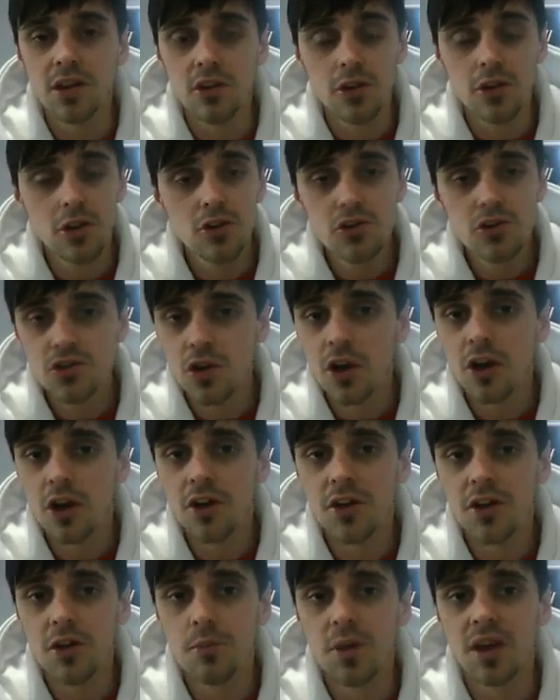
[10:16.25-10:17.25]
You lose your
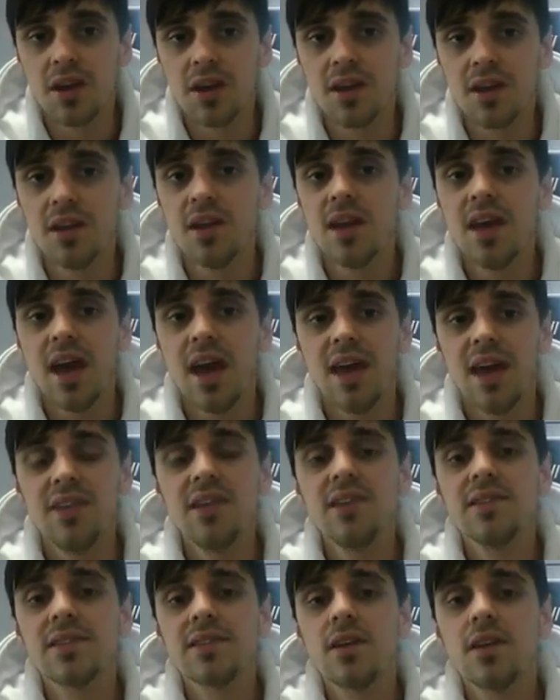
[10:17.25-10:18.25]
hard-earned money. And
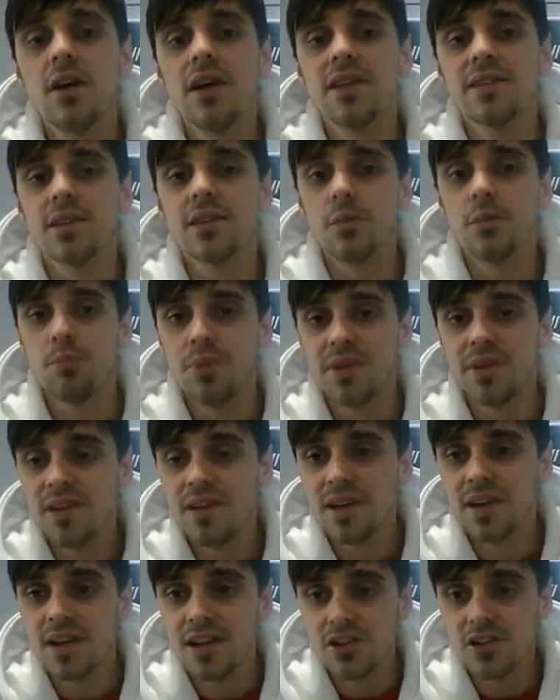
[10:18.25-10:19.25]
these sites are
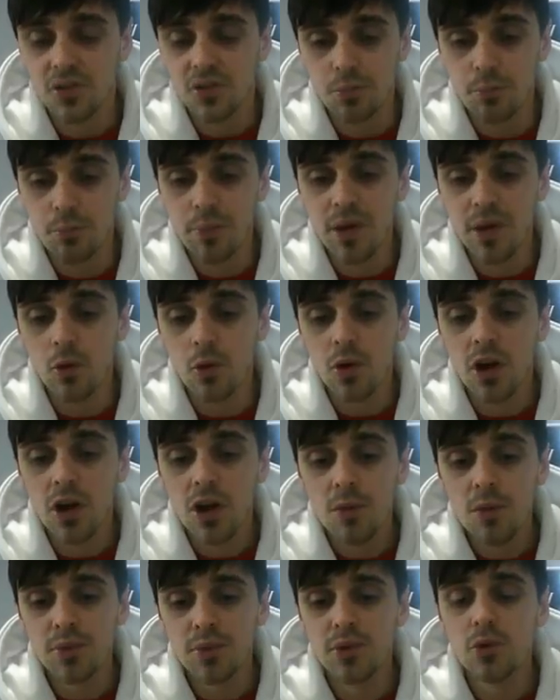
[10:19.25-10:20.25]
particularly just built
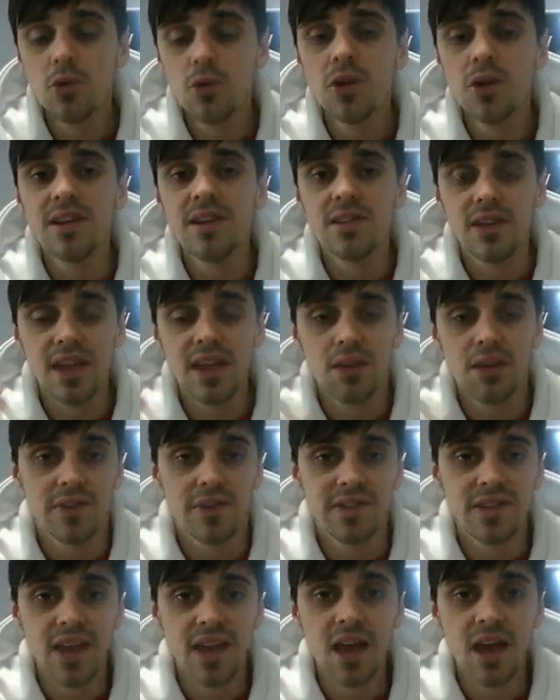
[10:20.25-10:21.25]
purely to either
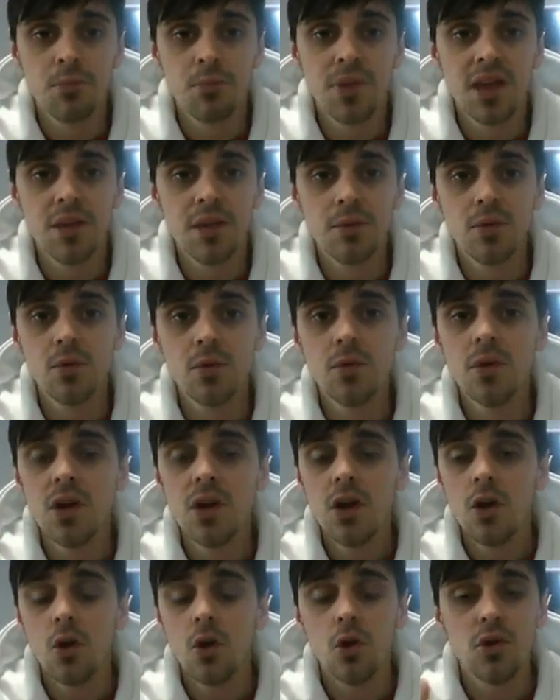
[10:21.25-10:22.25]
scam people,
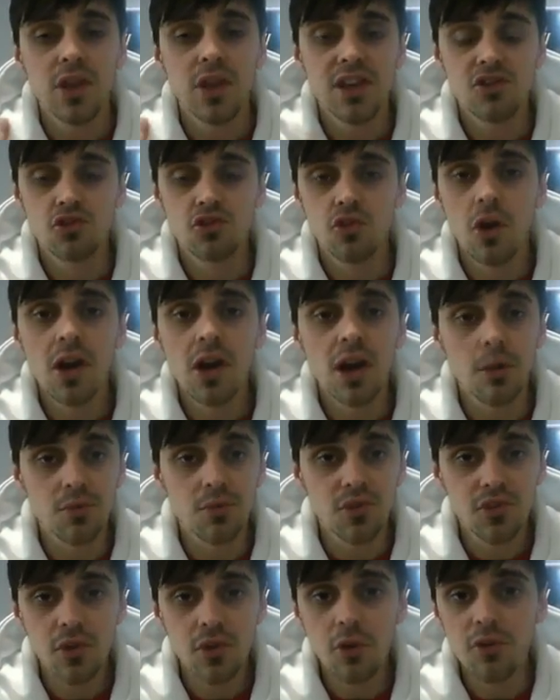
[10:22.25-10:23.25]
or they dry up
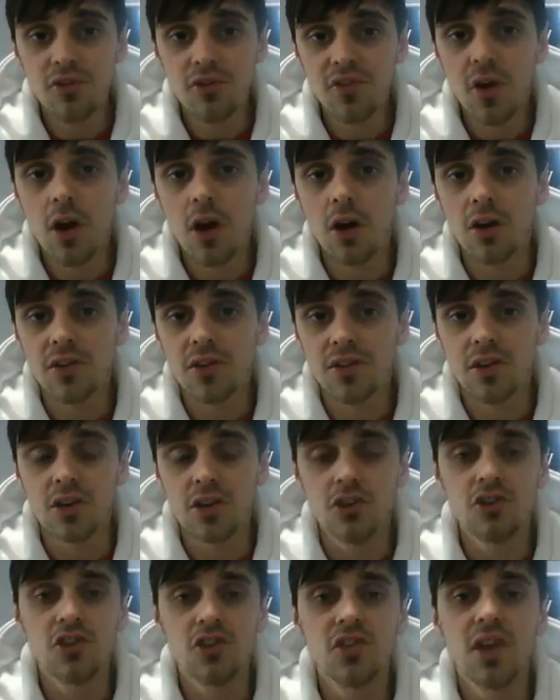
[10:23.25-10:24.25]
so fast that
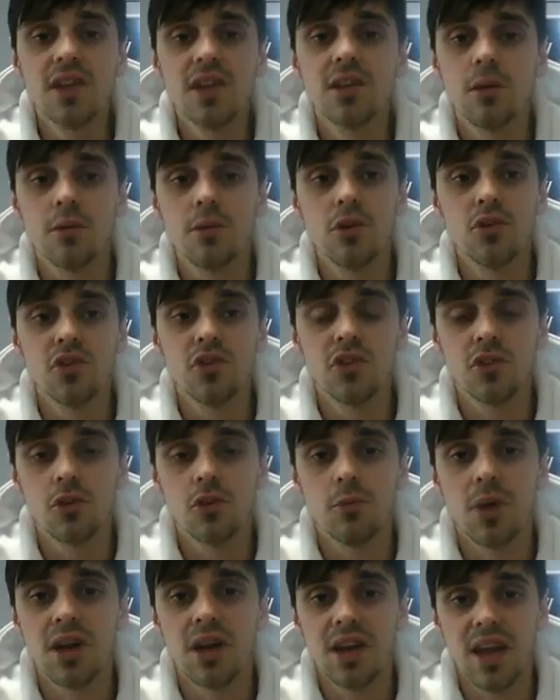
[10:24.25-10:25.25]
you just end up losing
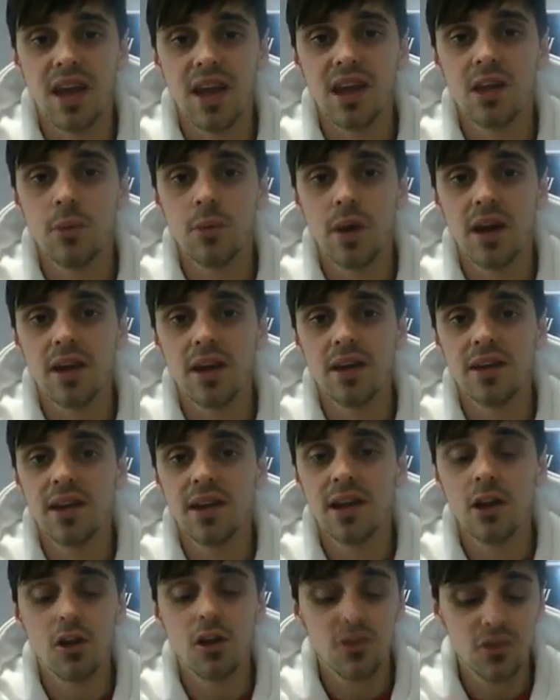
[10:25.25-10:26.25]
your money anyway. And
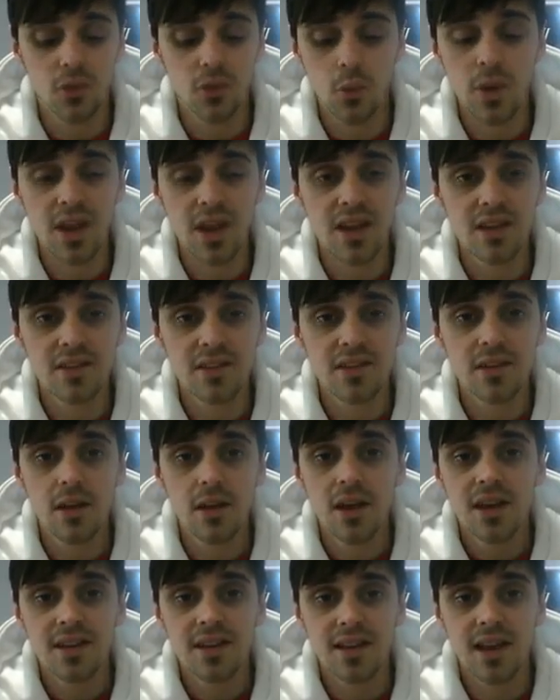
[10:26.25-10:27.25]
they last for weeks,
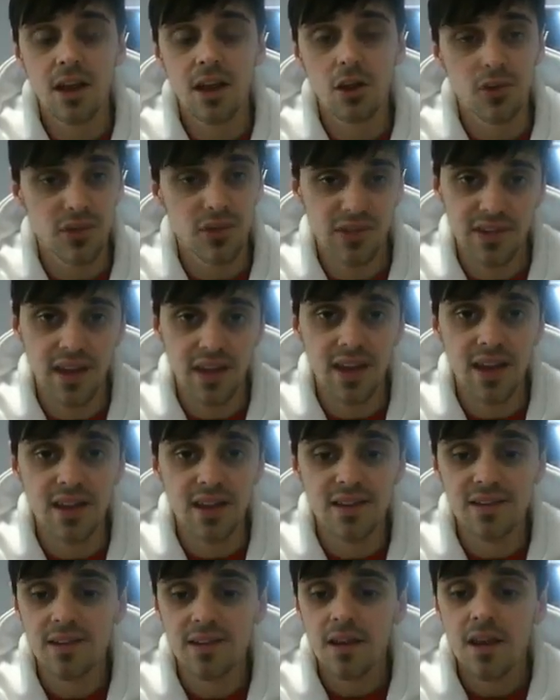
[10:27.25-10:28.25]
they last for
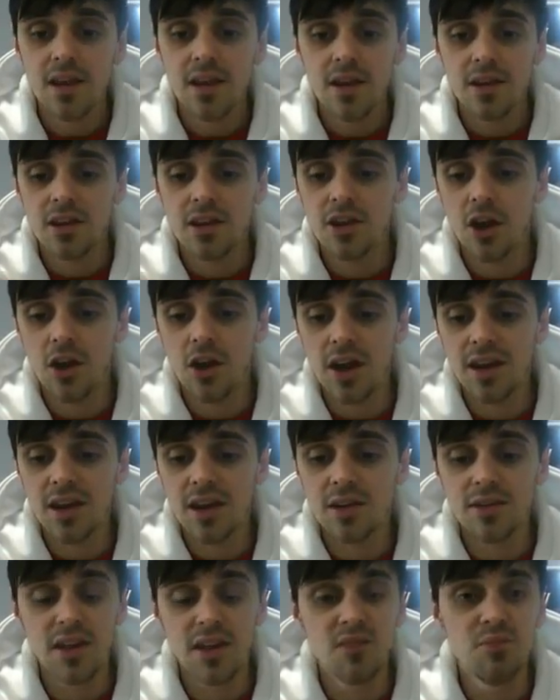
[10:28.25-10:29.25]
days. And
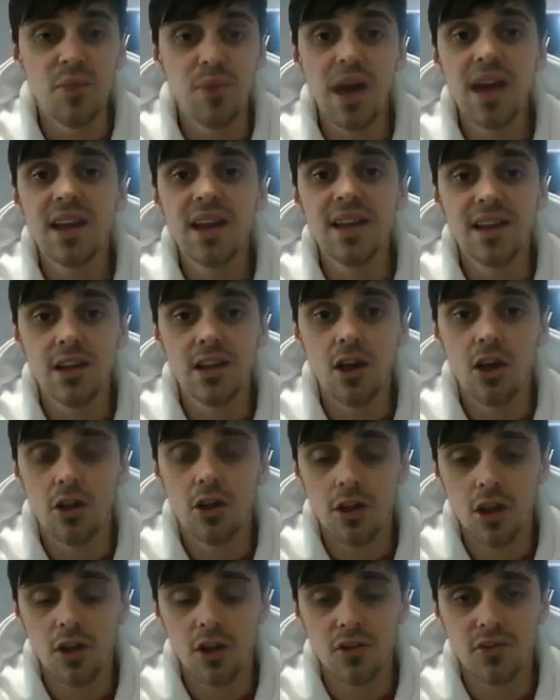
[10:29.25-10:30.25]
they barely
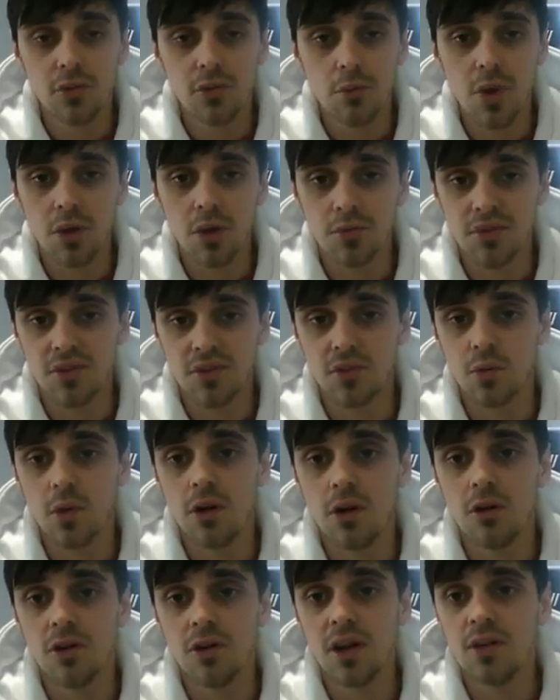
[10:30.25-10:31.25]
last for months as
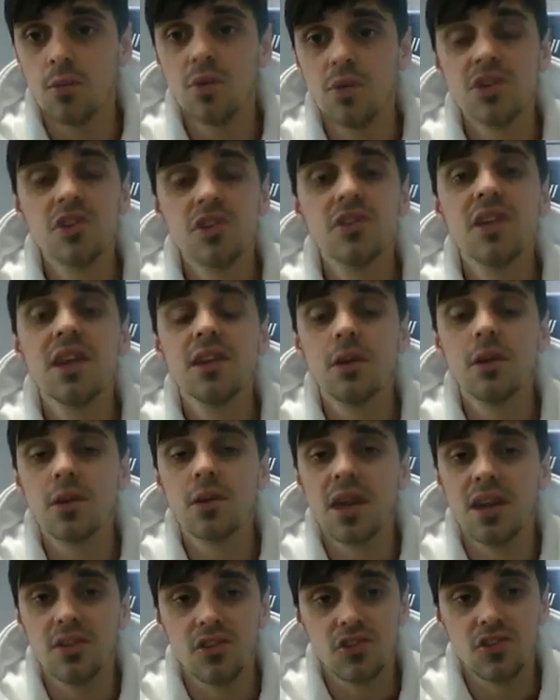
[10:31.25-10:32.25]
well. And we just end up
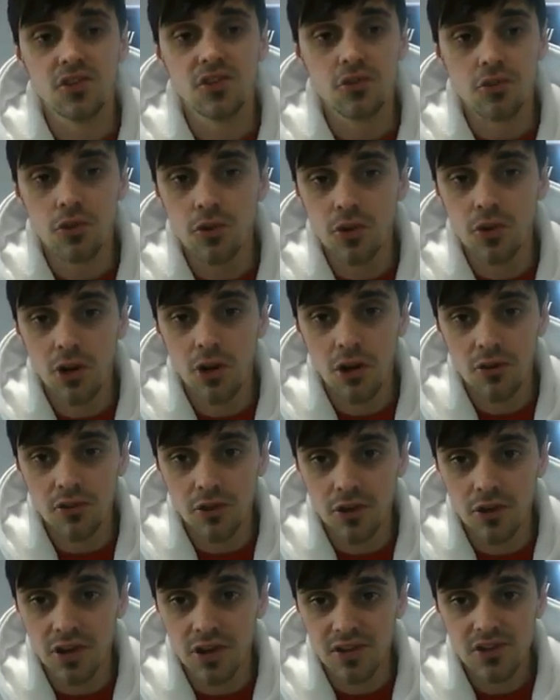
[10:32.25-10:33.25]
getting screwed
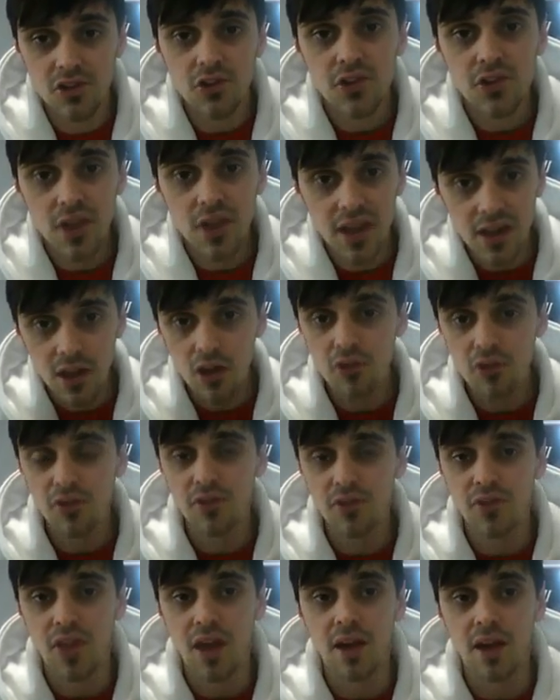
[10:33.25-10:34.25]
over. And it's just enough
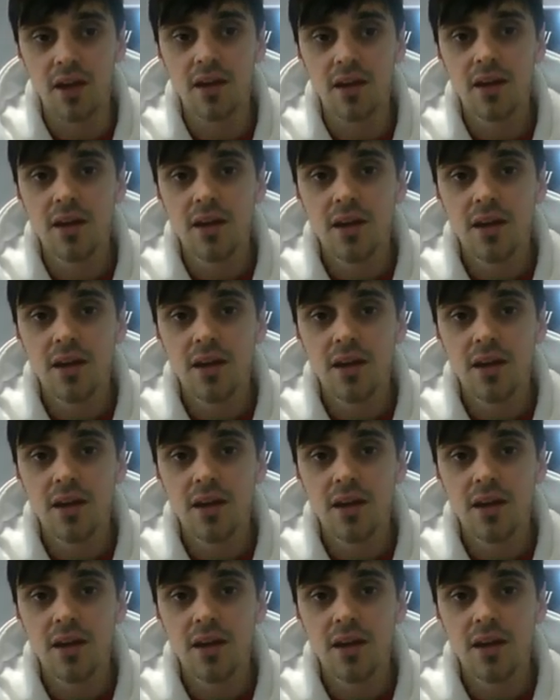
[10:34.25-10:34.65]
of that.